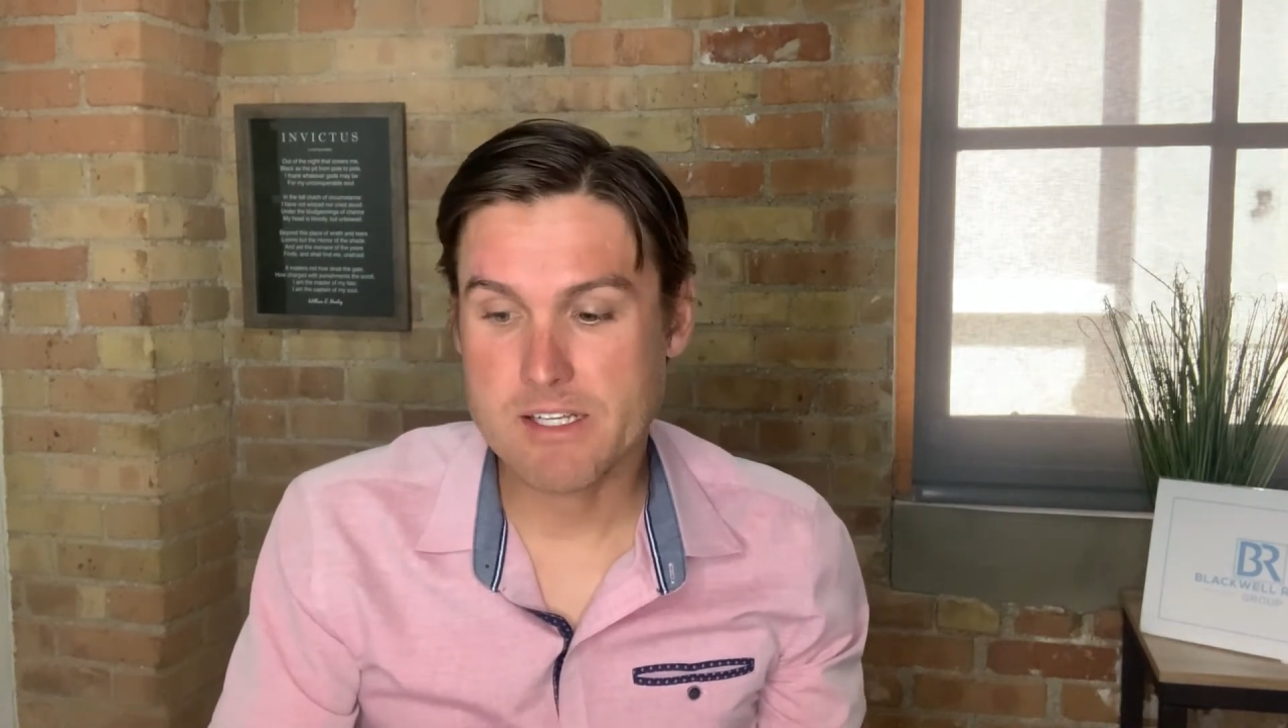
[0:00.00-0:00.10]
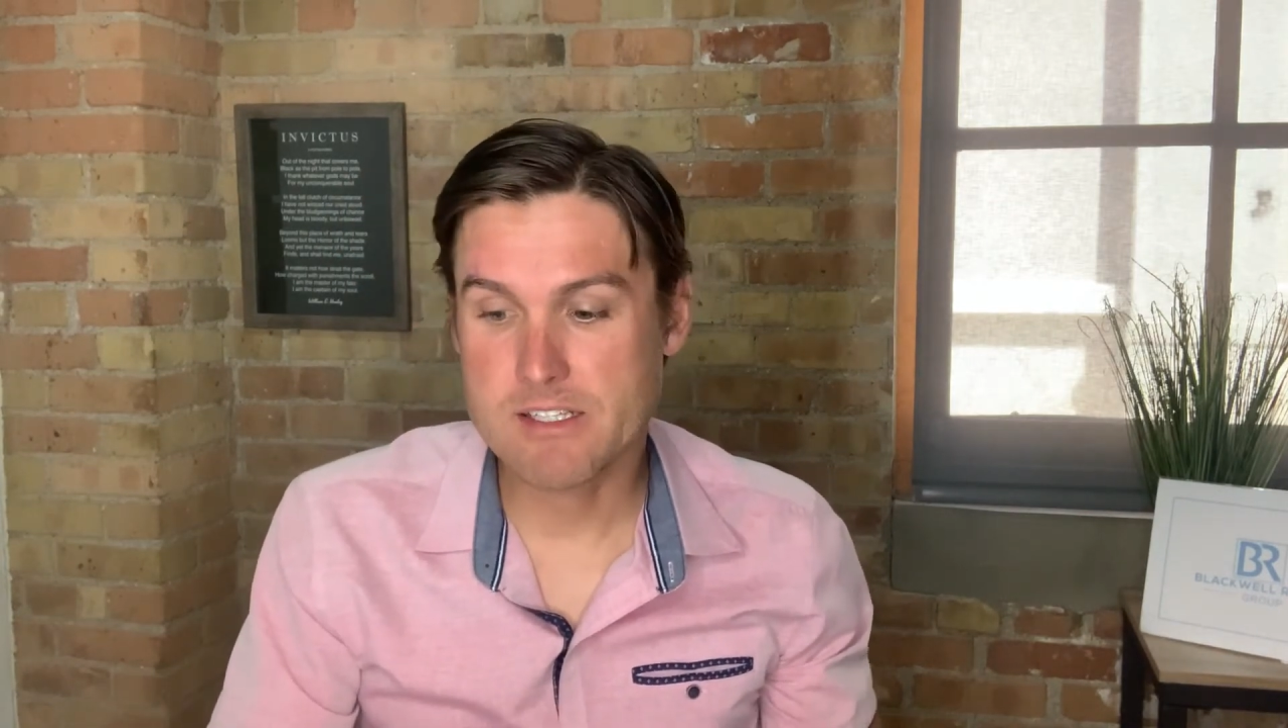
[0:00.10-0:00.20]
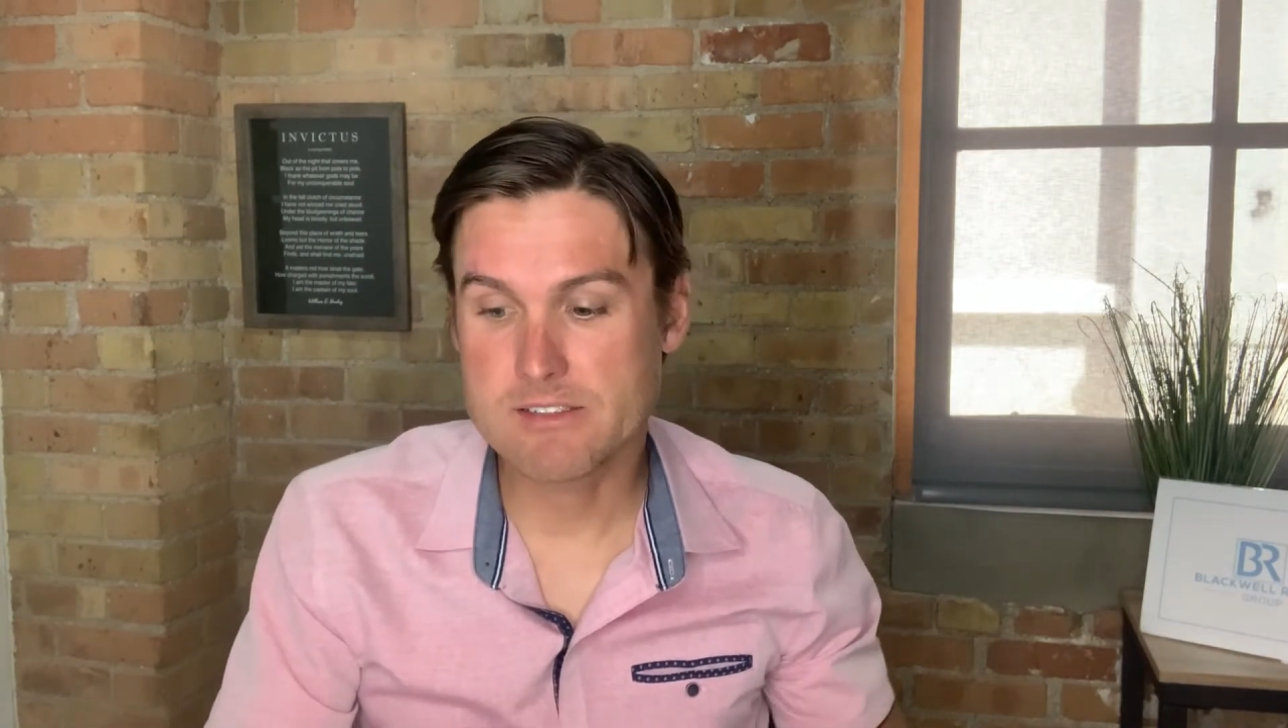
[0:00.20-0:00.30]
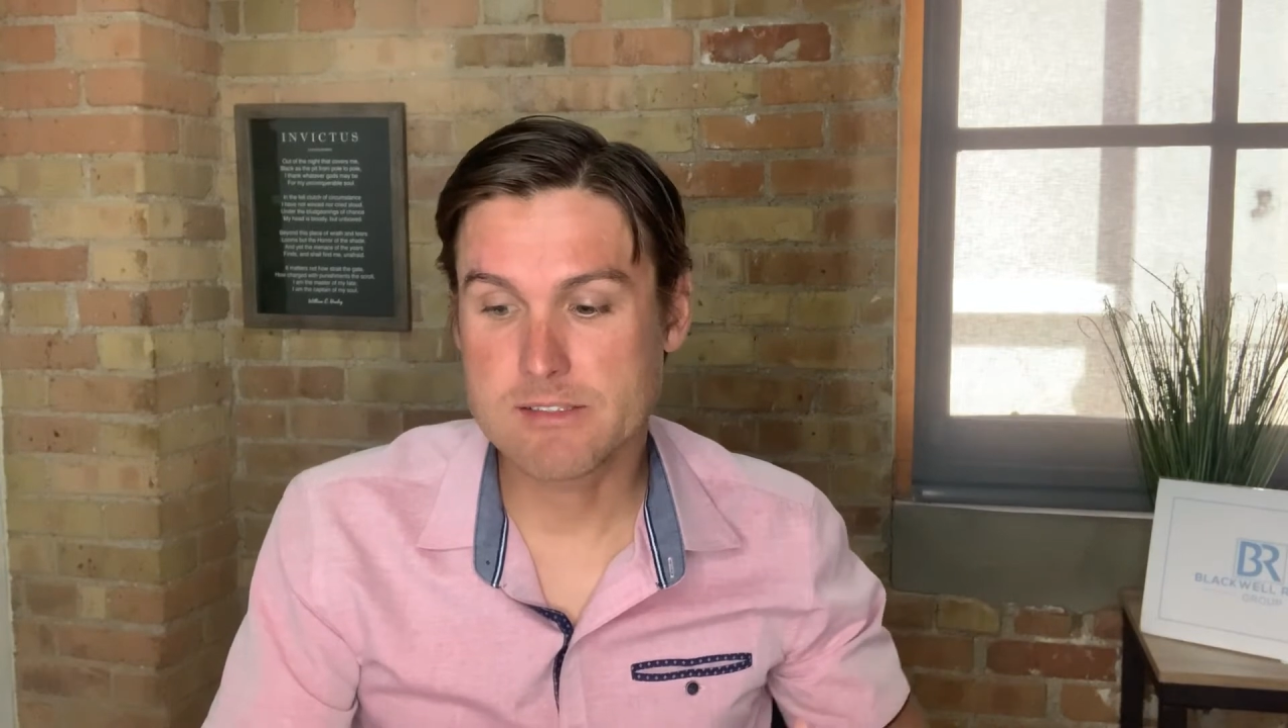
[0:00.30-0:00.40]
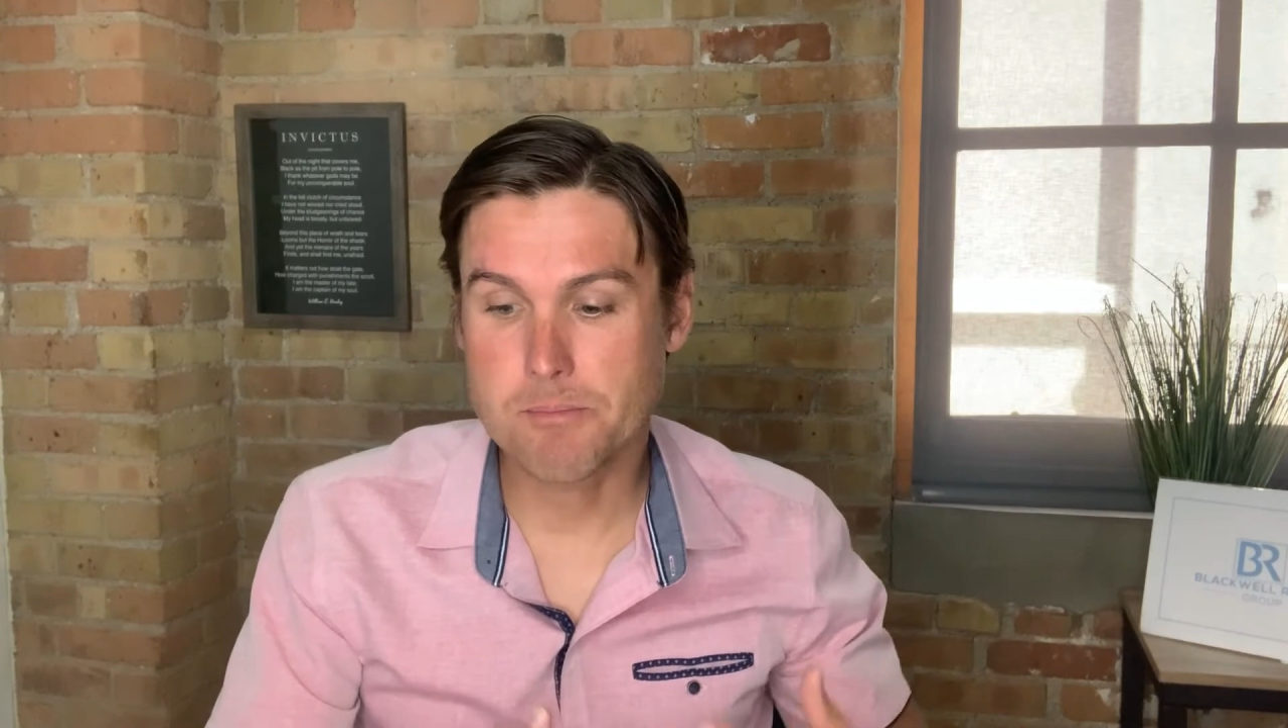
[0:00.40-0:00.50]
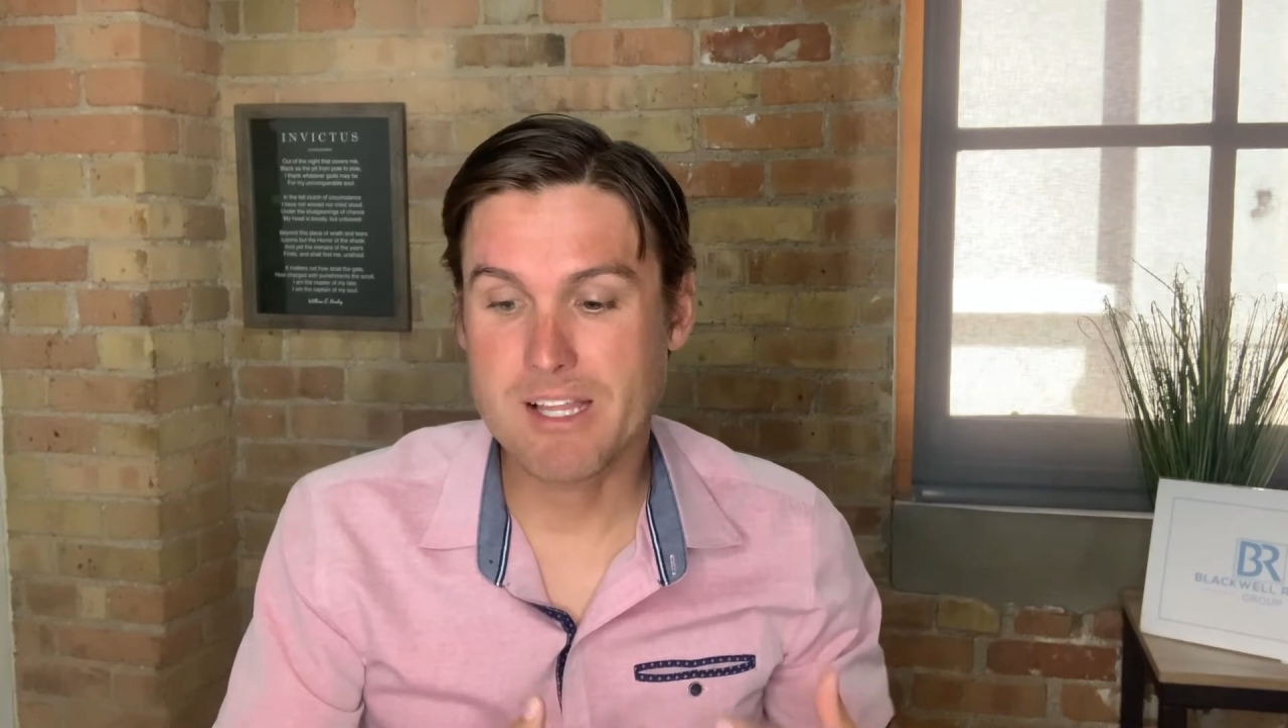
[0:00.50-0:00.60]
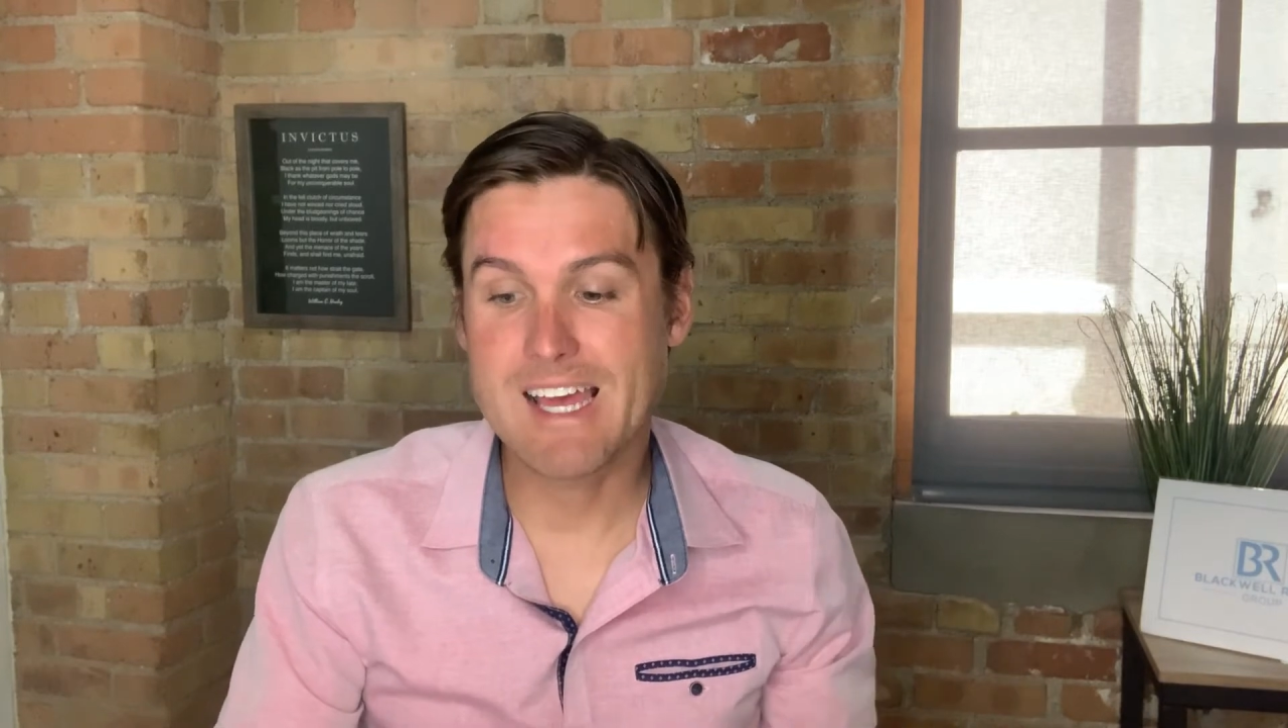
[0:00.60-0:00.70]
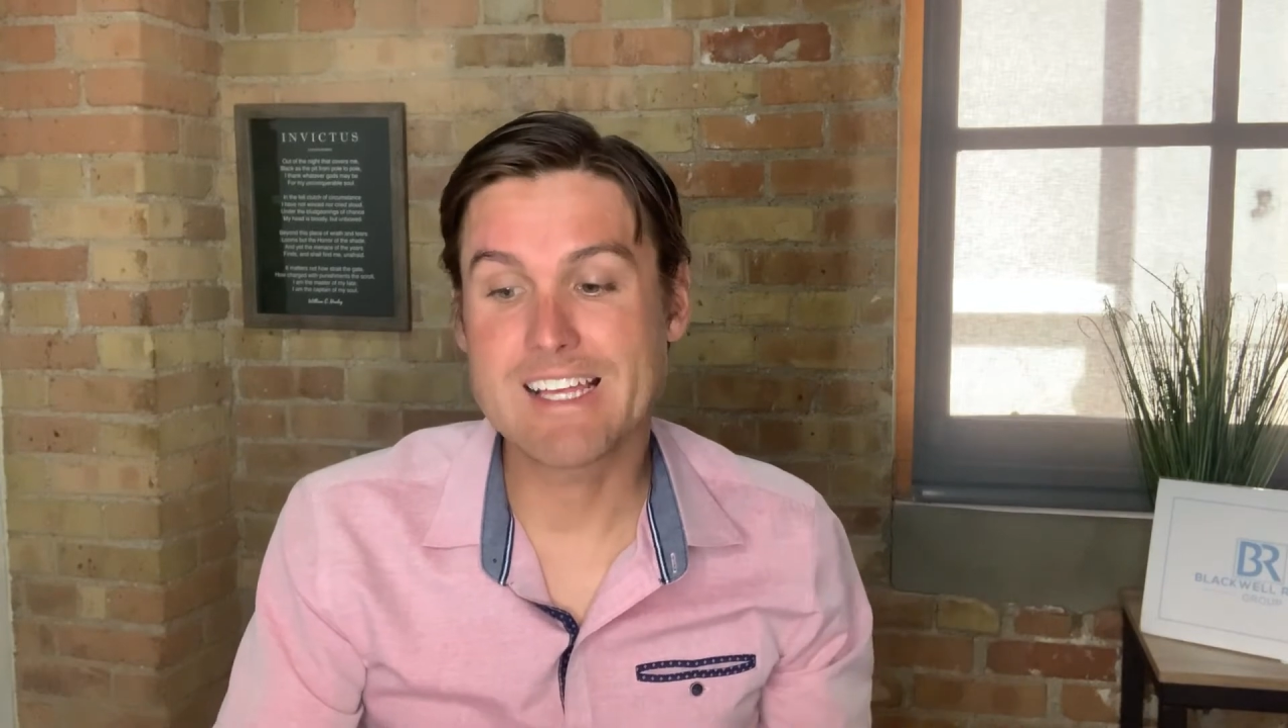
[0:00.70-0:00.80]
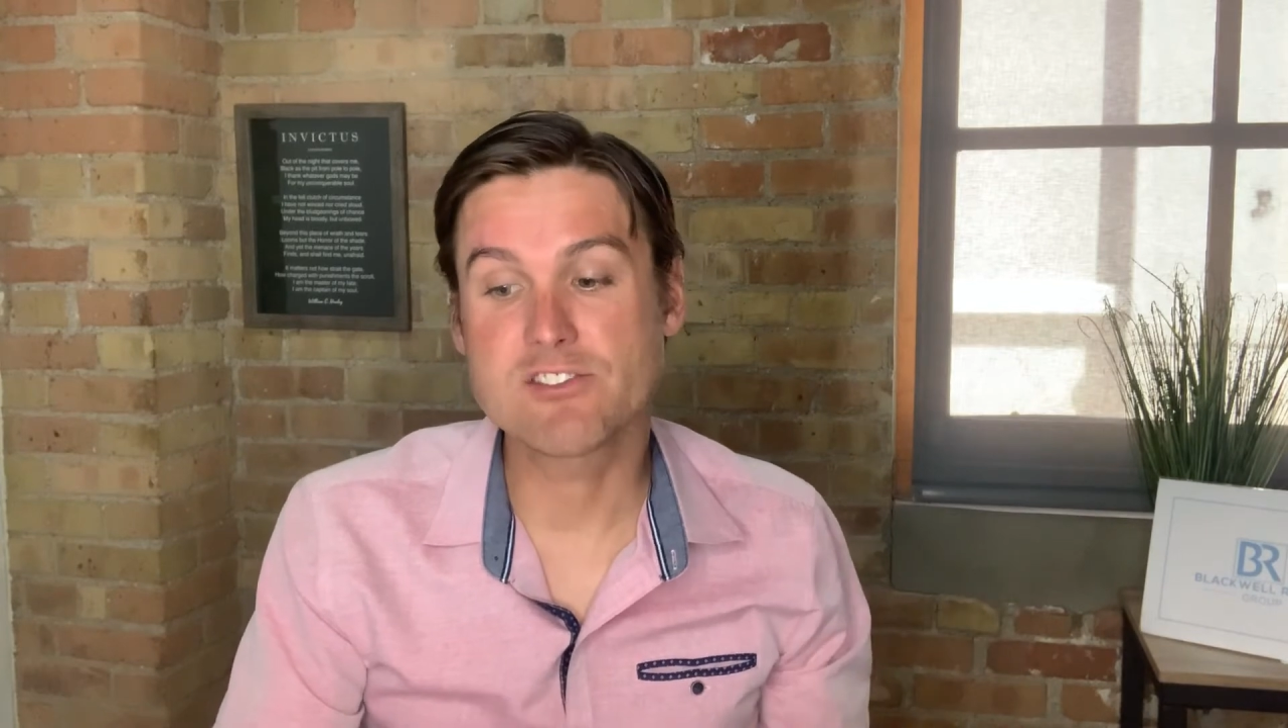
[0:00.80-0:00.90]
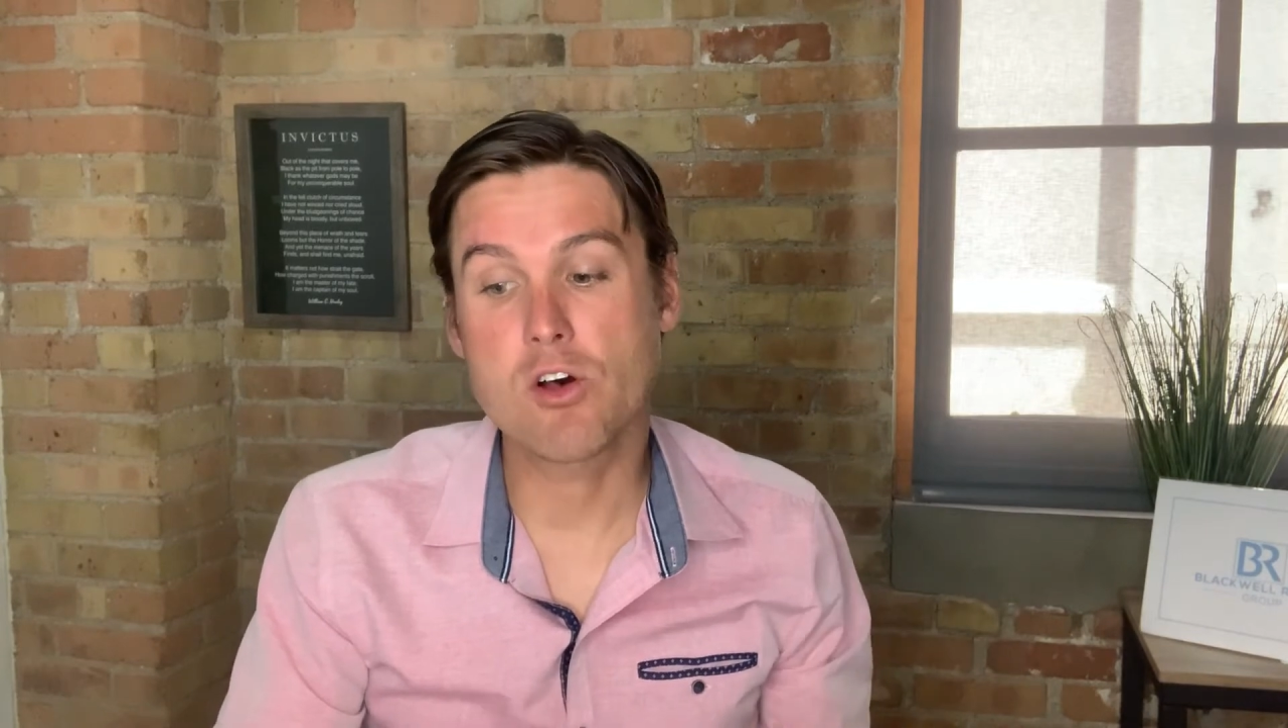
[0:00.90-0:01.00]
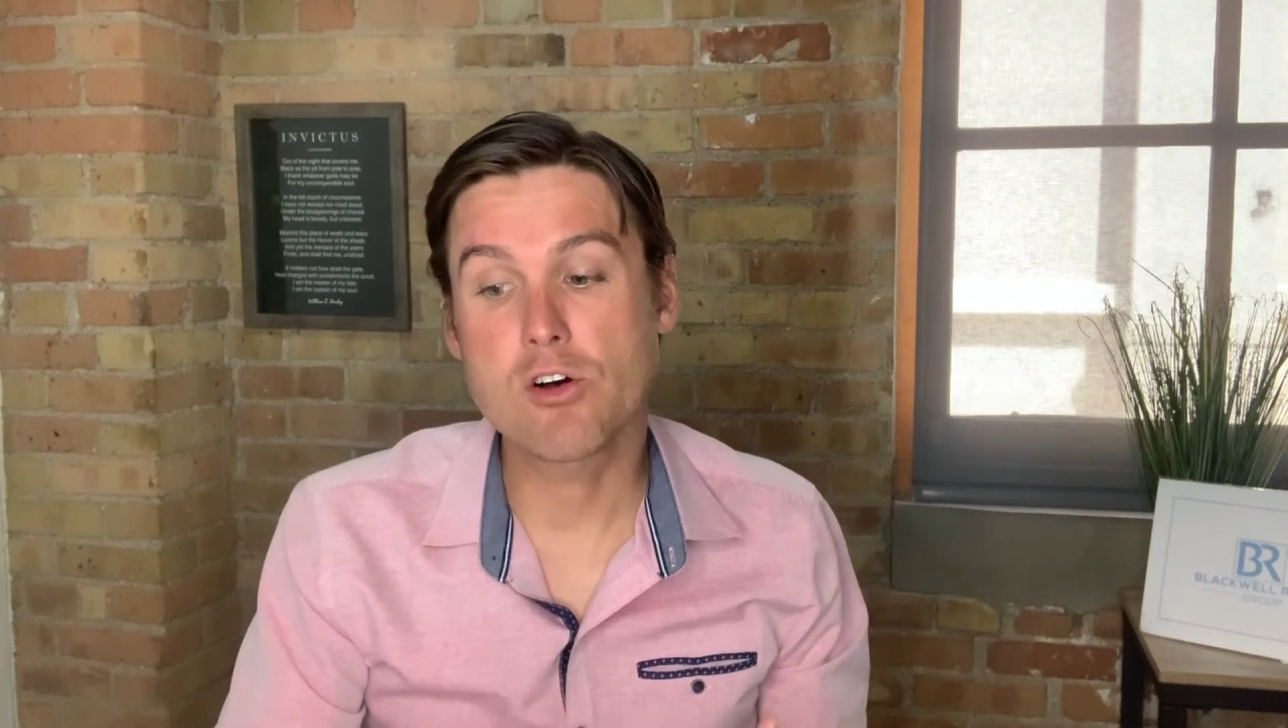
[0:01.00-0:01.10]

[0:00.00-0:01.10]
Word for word: because supply is